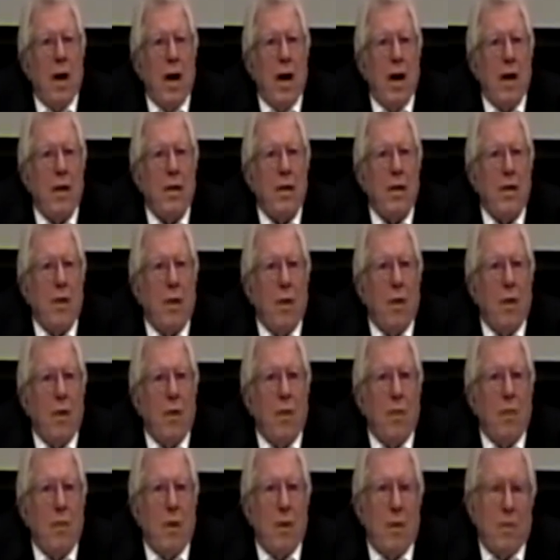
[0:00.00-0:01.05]
and no,
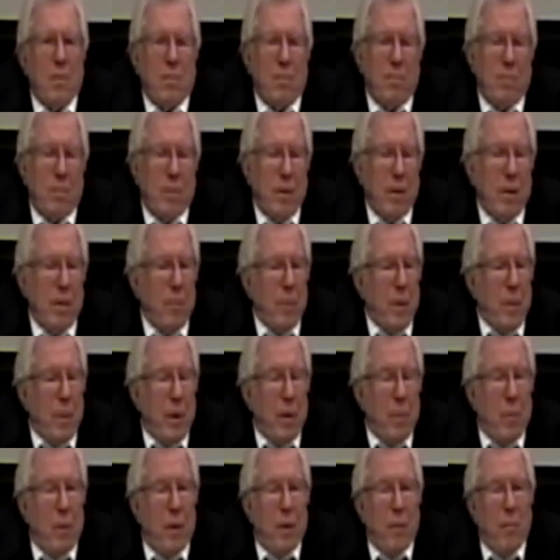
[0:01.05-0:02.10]
um, well,
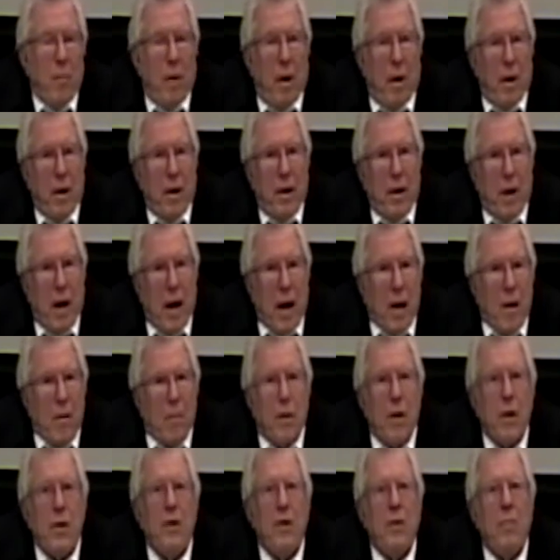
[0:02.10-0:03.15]
maybe one modern
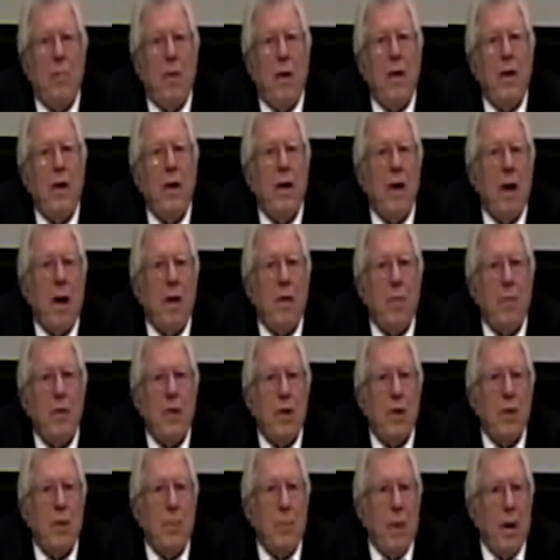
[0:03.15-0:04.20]
language, modern
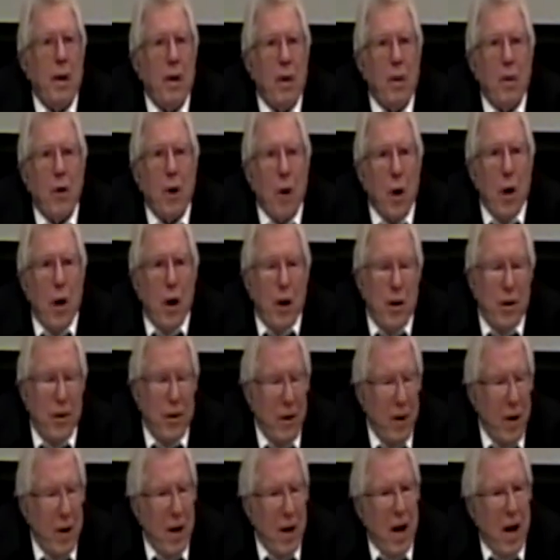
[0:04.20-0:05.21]
languages were no good,